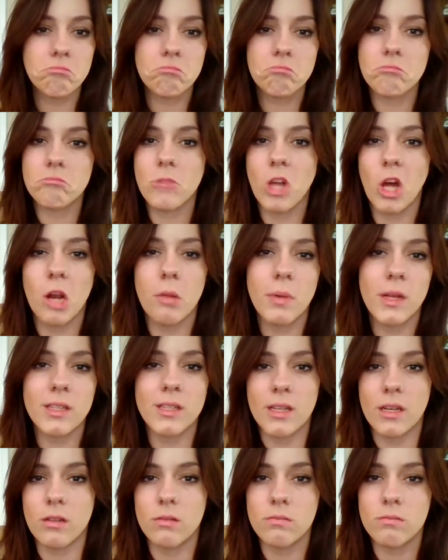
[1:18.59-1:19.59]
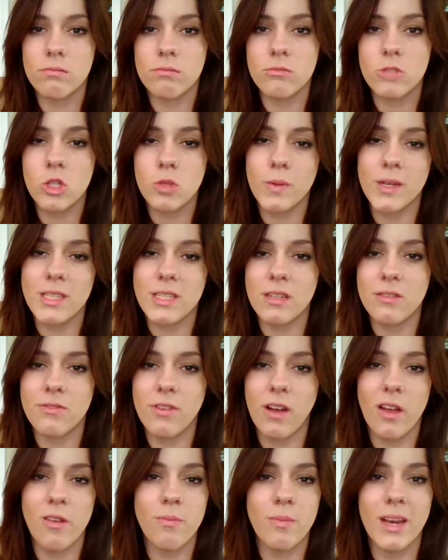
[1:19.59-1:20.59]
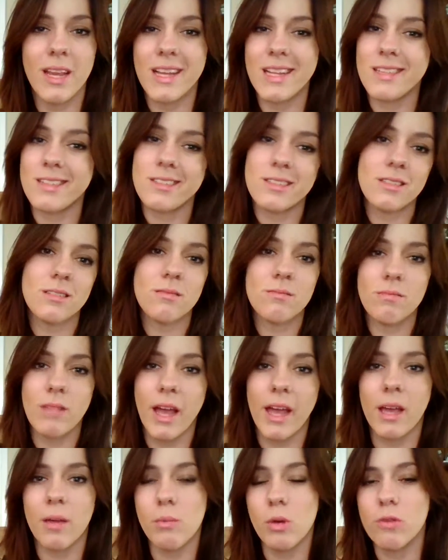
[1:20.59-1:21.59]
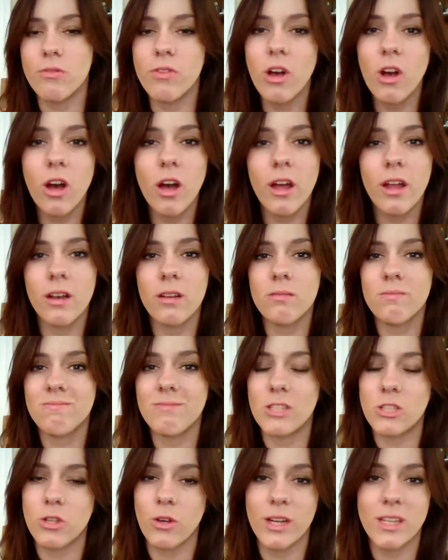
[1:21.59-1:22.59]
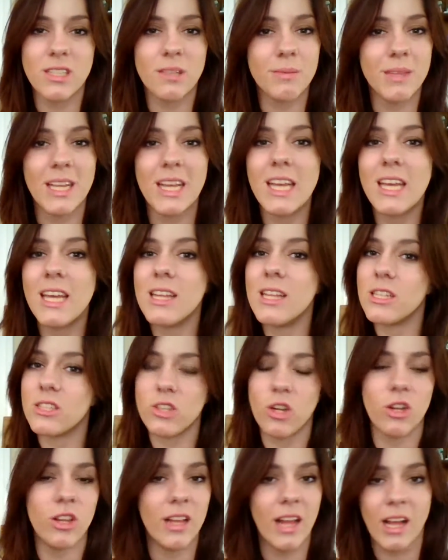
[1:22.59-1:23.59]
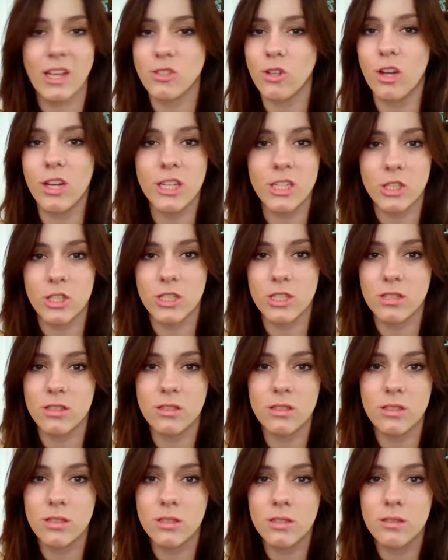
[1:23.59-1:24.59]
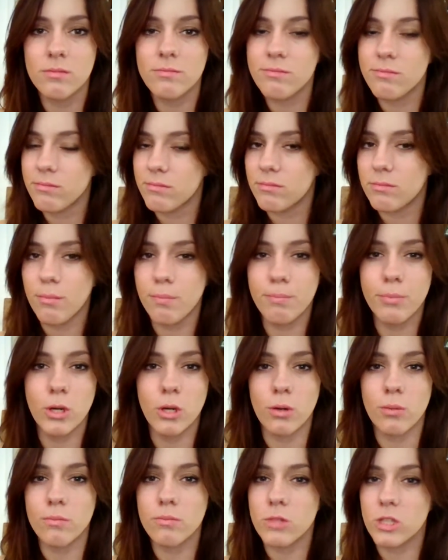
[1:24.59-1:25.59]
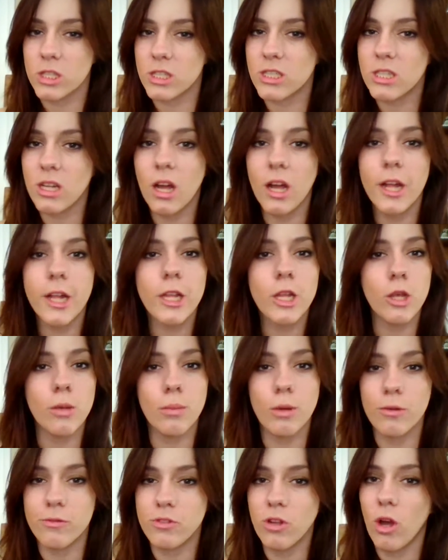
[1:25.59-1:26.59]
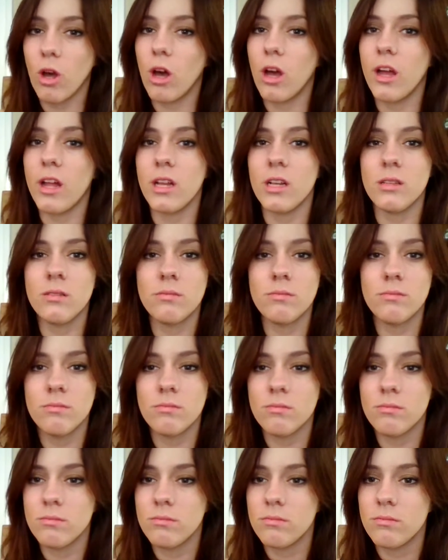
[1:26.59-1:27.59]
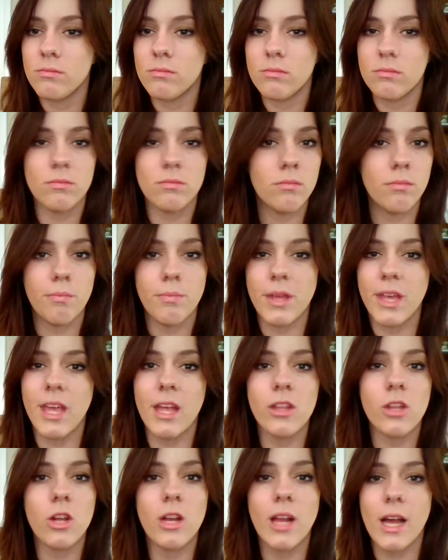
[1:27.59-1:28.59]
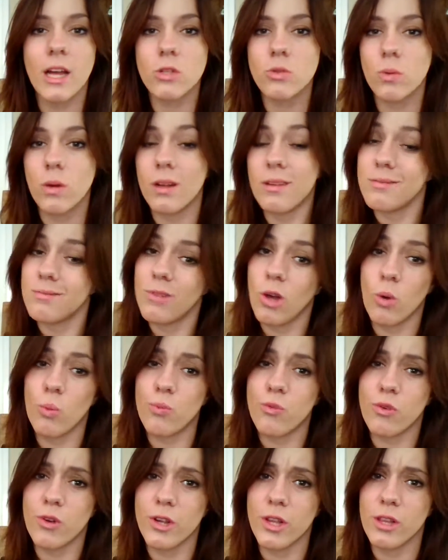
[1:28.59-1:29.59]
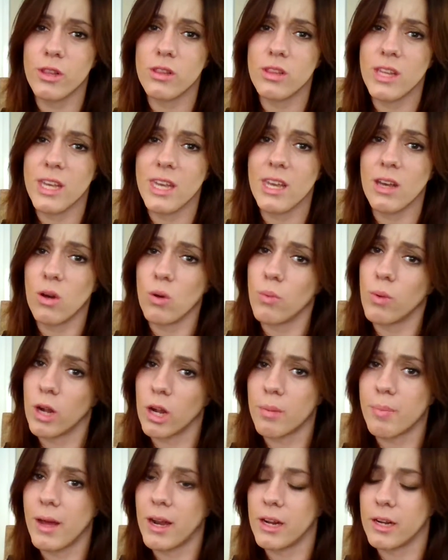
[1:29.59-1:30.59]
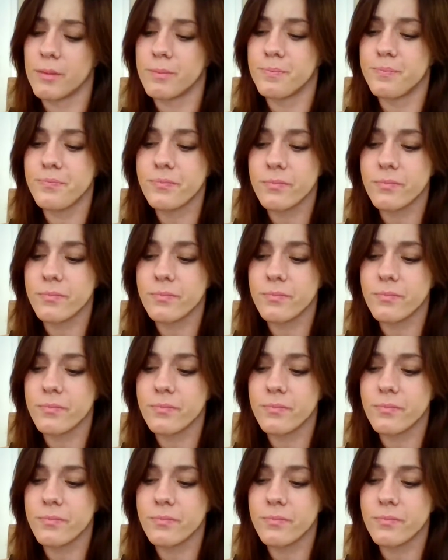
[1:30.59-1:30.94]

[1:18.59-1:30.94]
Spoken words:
not a big deal. Just wasted 5 minutes, I can move on, let's go get something to eat, let's go to the next audition. Boom, you're done, you moved on, begin your next one, hopefully it'll work better.